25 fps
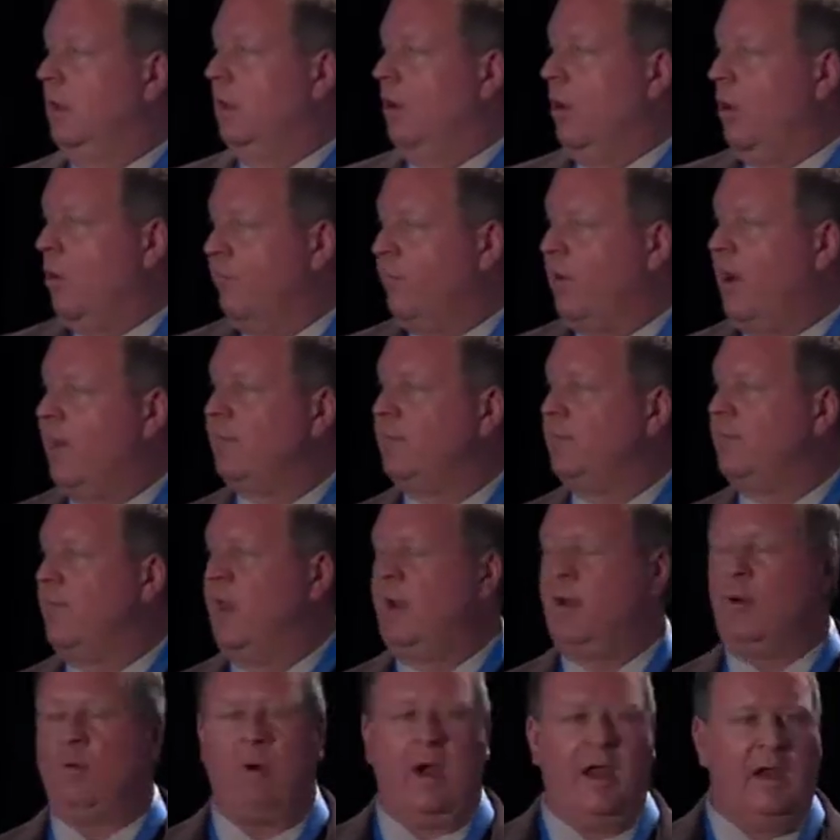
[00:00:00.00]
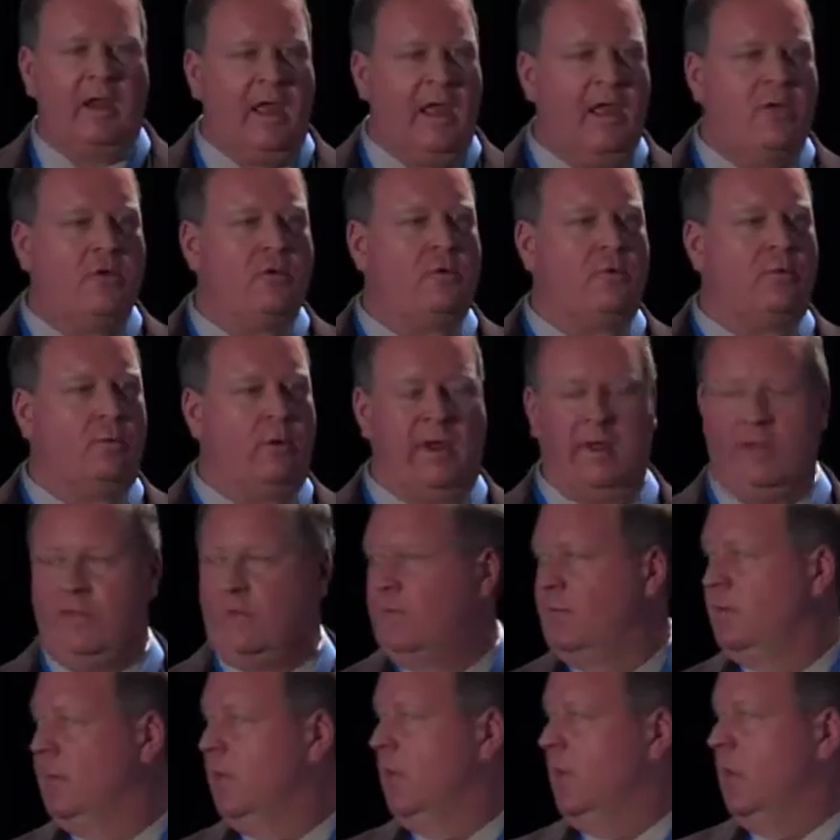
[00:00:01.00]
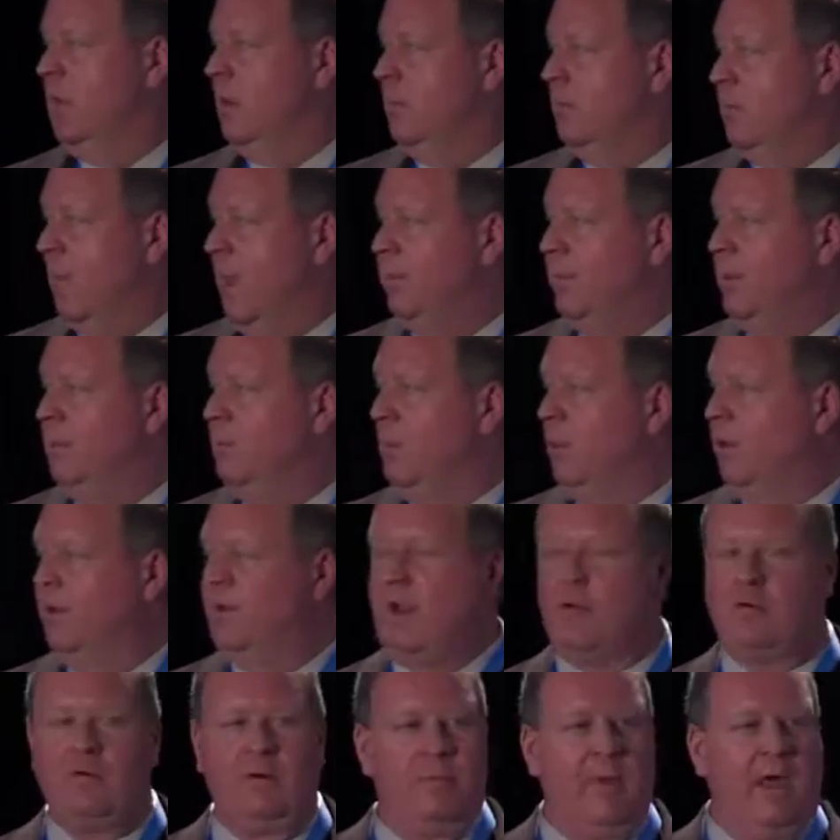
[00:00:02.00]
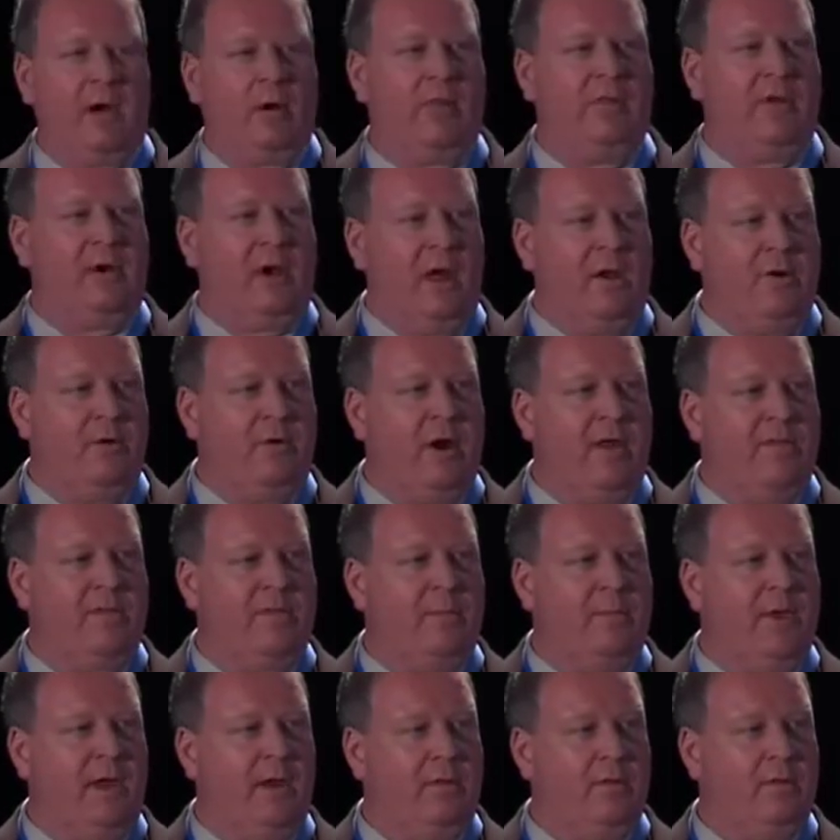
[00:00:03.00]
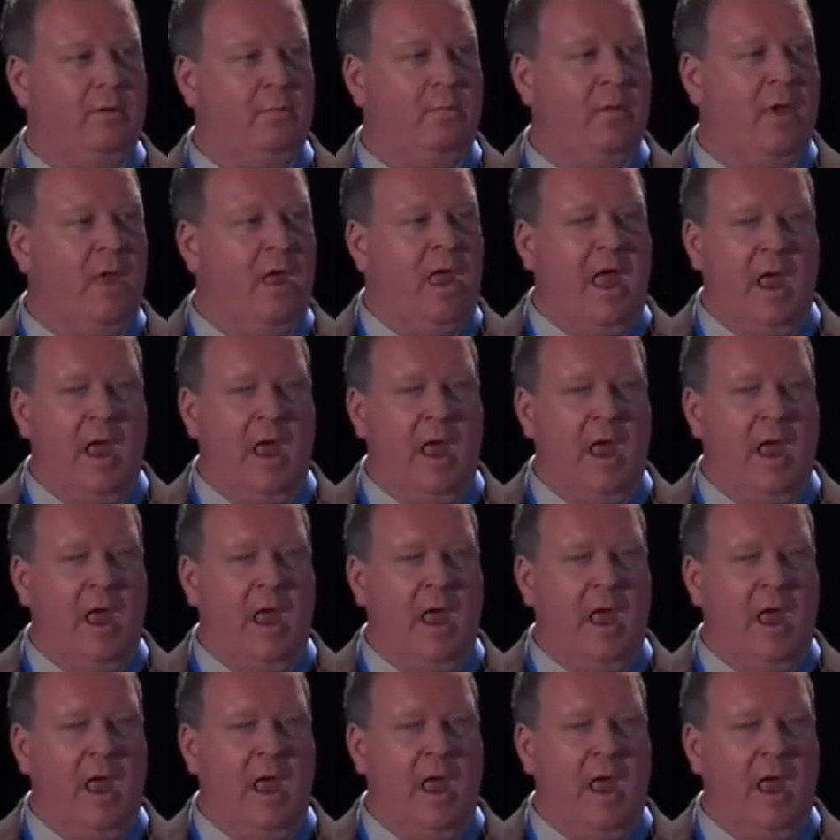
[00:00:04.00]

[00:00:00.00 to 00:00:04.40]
overestimating radiation risks may be more detrimental than underestimating them.